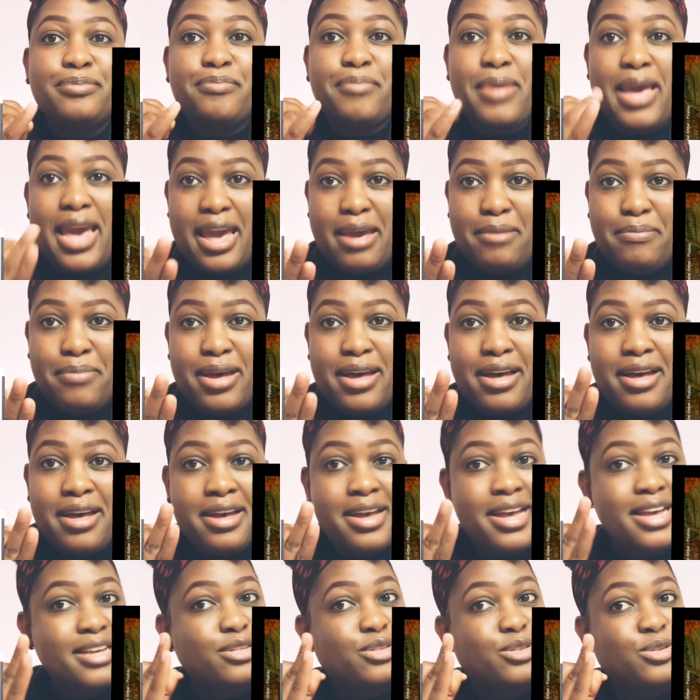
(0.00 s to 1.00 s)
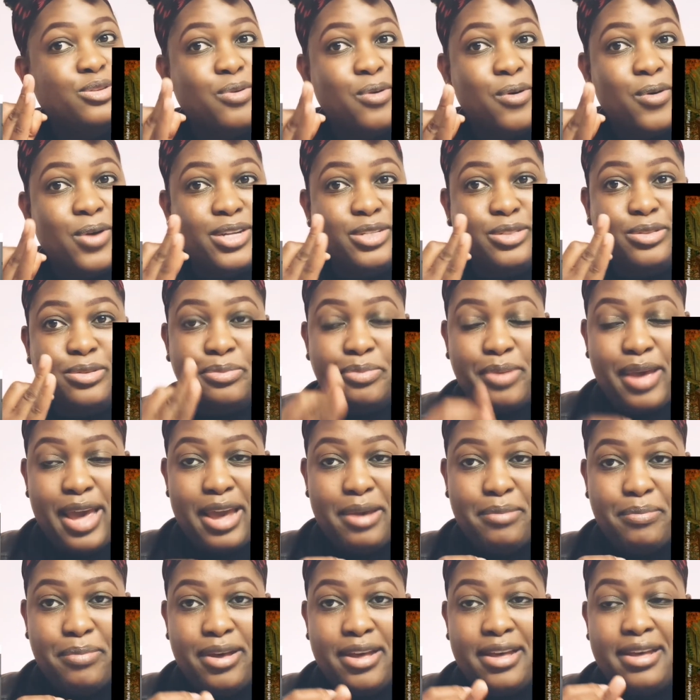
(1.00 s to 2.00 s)
Paper has to go into
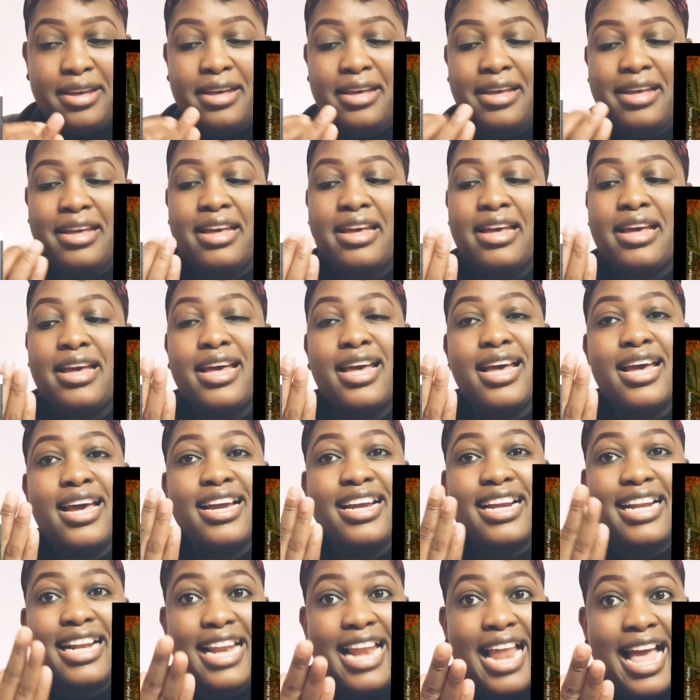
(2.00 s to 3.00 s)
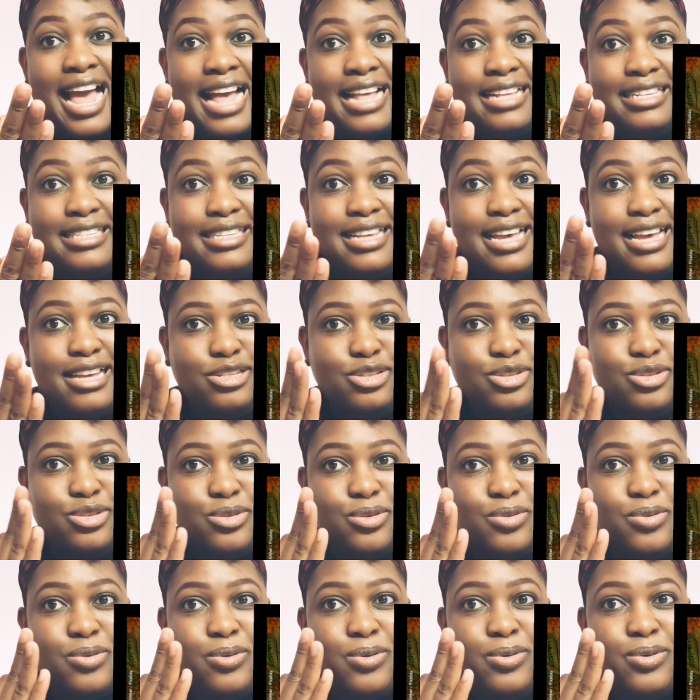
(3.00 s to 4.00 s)
paper. Glass has to
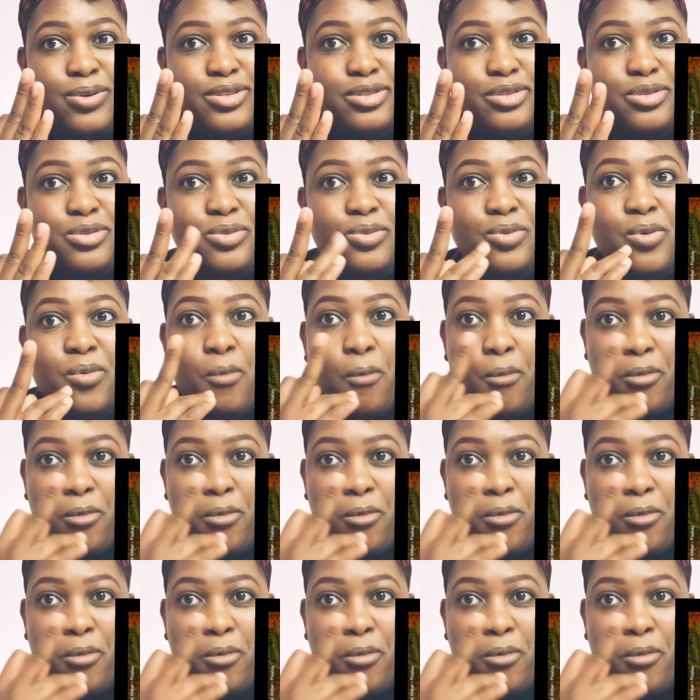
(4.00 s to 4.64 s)
go into,